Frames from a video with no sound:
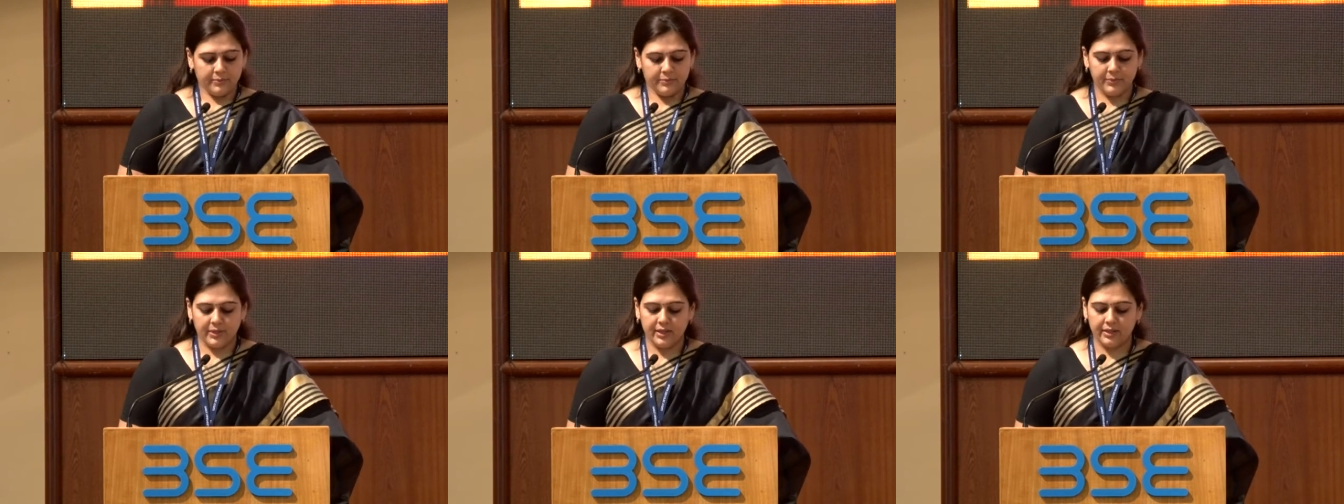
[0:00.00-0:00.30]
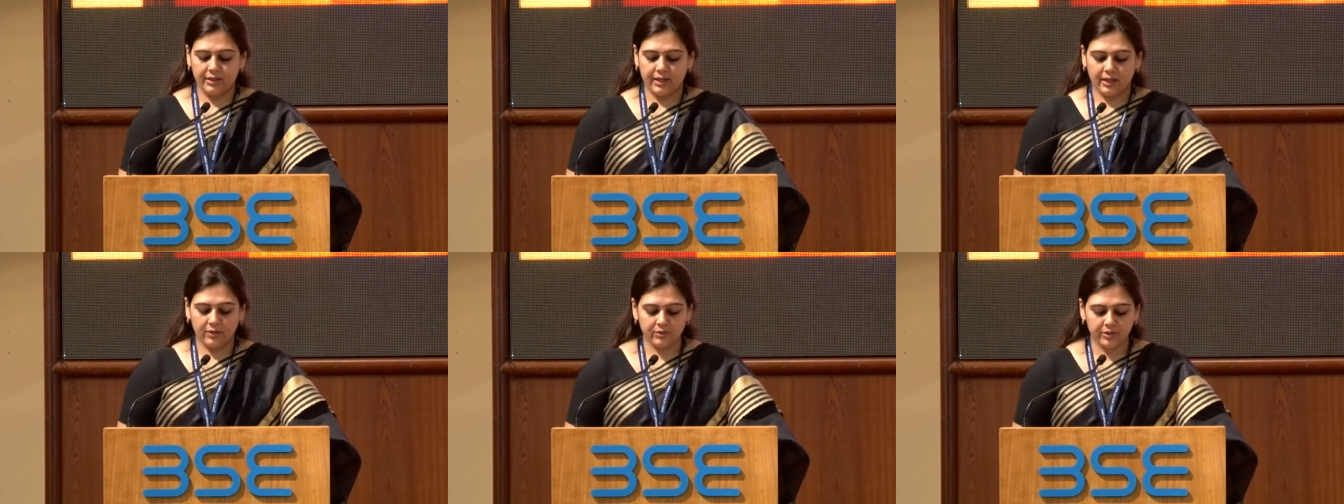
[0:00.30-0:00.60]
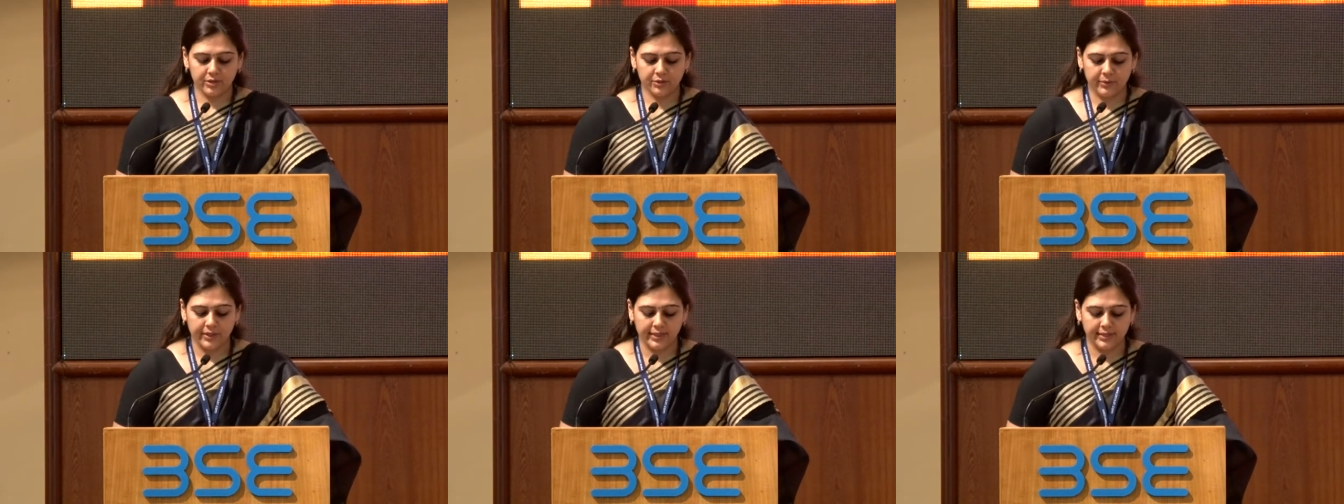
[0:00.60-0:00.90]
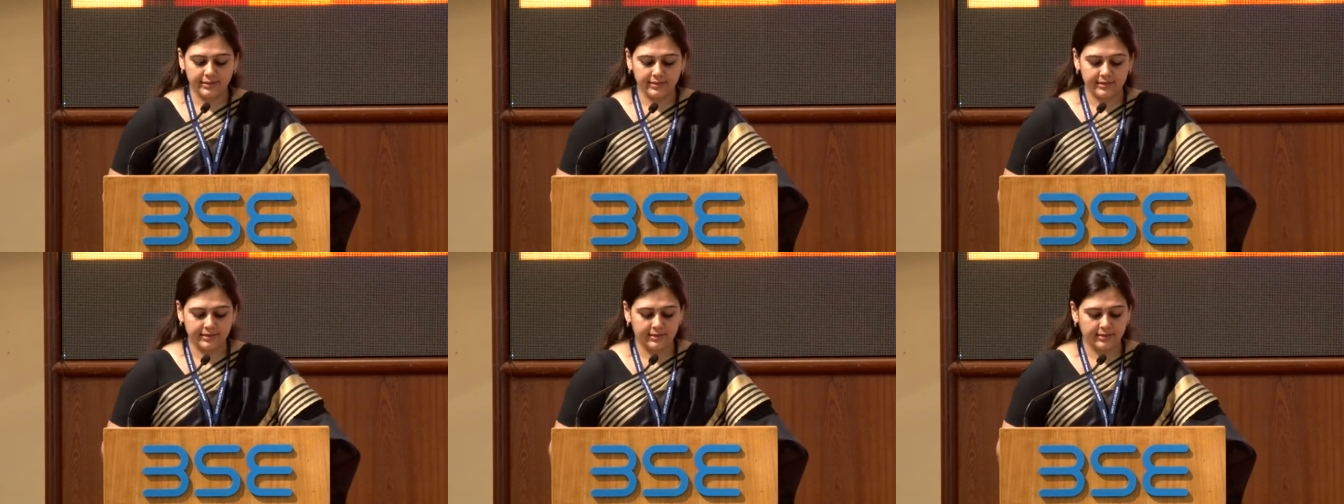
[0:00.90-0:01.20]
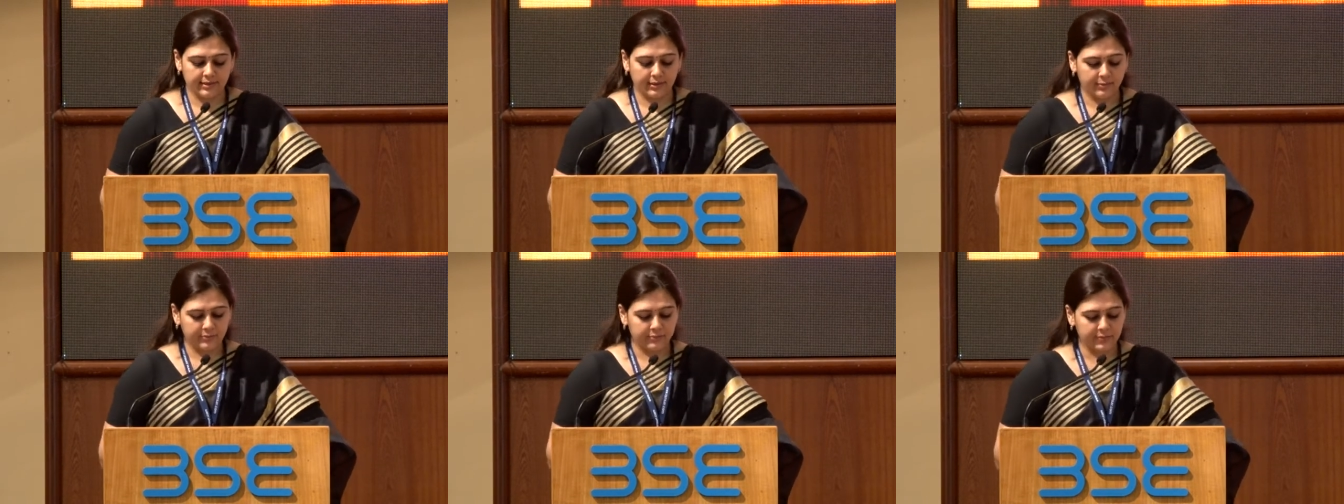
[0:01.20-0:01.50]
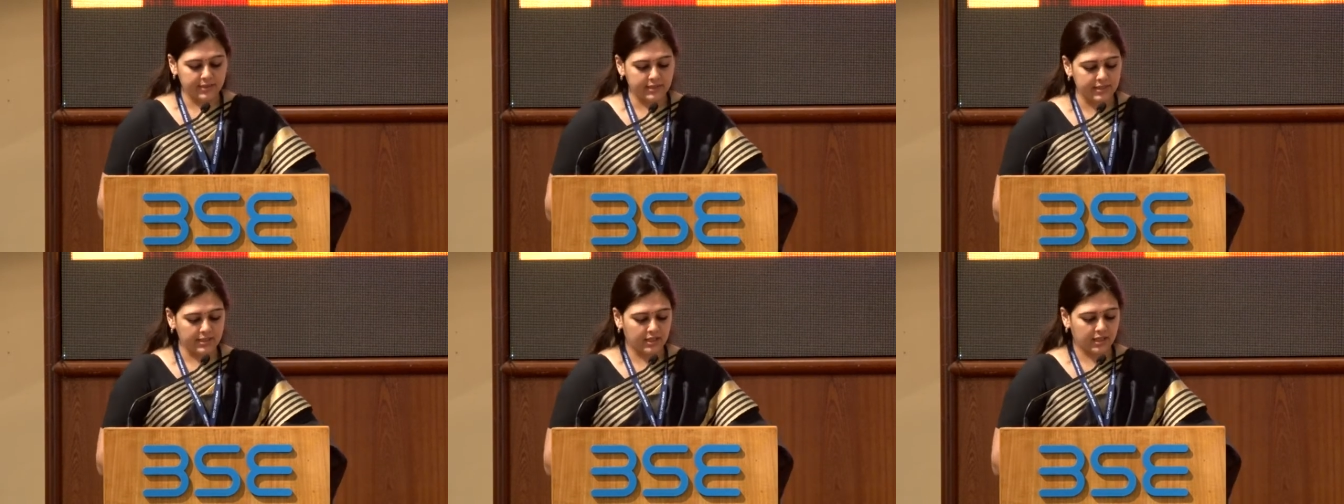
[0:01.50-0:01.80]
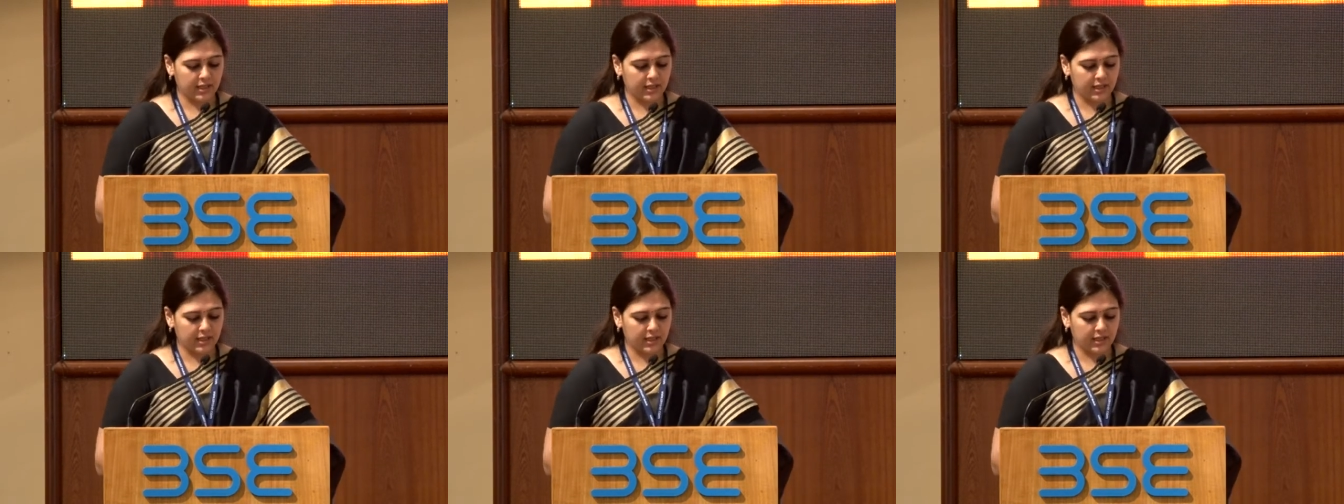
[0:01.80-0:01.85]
May I now request uh, Mr.